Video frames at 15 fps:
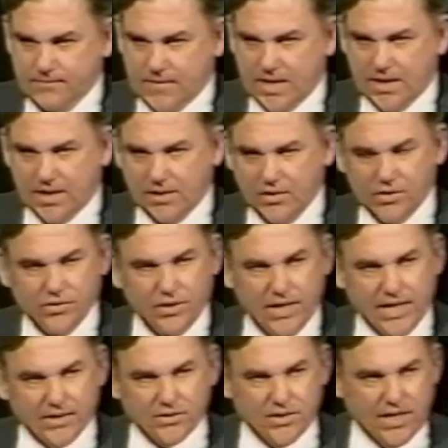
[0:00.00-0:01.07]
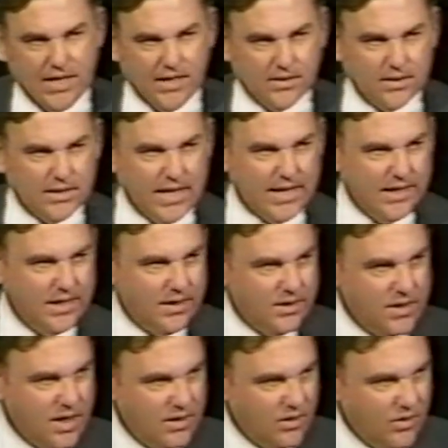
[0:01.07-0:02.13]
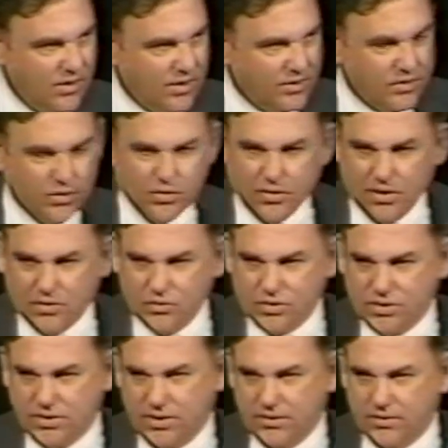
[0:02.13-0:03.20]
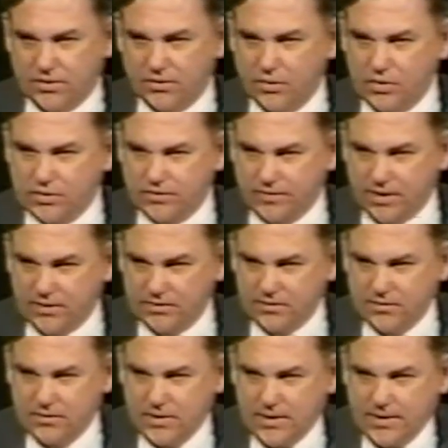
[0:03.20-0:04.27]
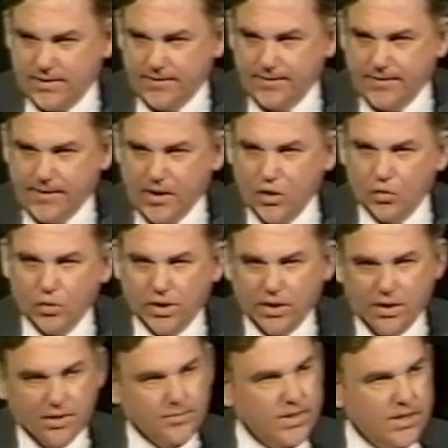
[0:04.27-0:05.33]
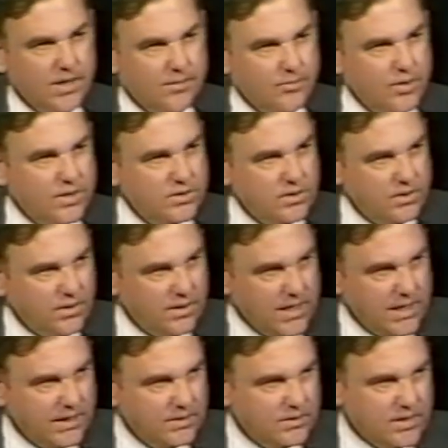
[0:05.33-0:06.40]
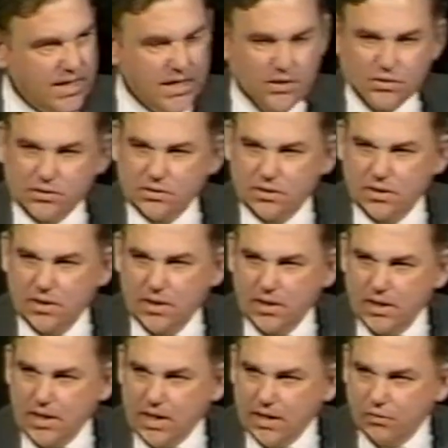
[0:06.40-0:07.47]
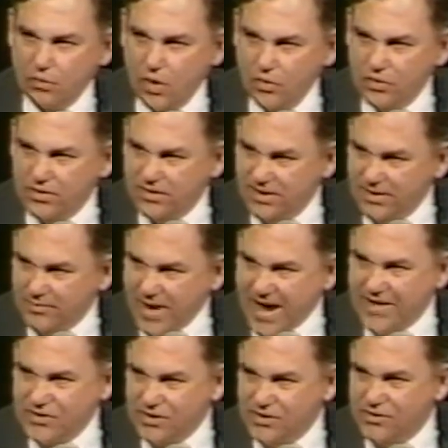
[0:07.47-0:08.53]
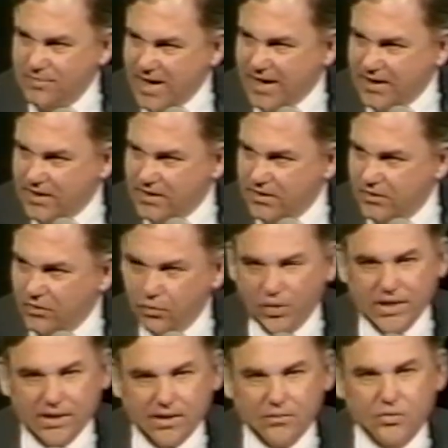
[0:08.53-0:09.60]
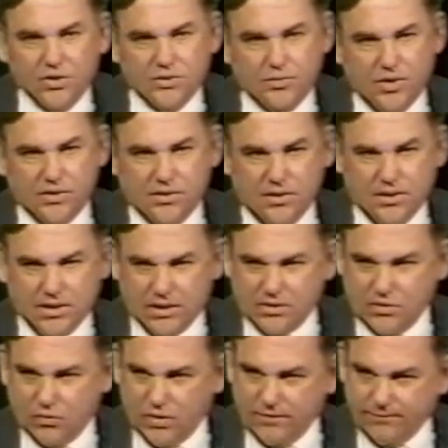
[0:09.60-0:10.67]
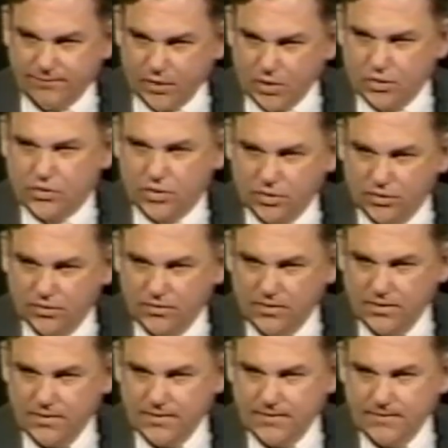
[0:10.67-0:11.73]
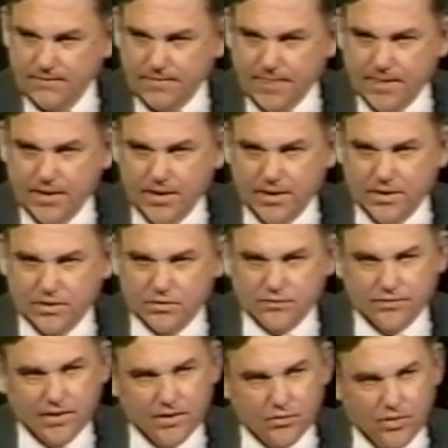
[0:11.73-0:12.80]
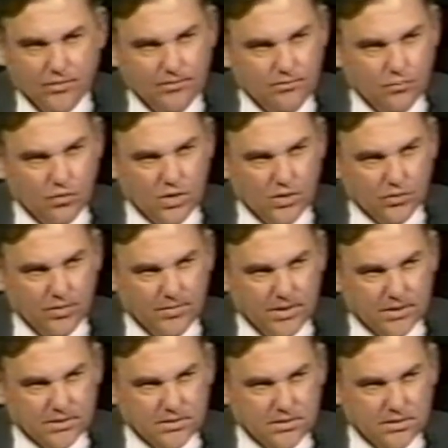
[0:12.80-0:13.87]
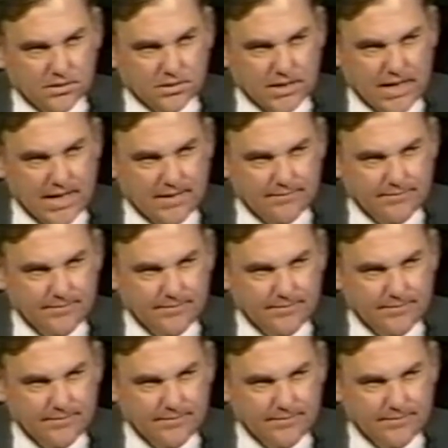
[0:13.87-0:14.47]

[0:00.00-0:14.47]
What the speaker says: And I learned the next day that that young lawyer in New York was Theodore Roosevelt. who went on to become President of the United States and wrote the passage "Man in the Arena," which President Nixon referred to in his farewell remarks to the staff.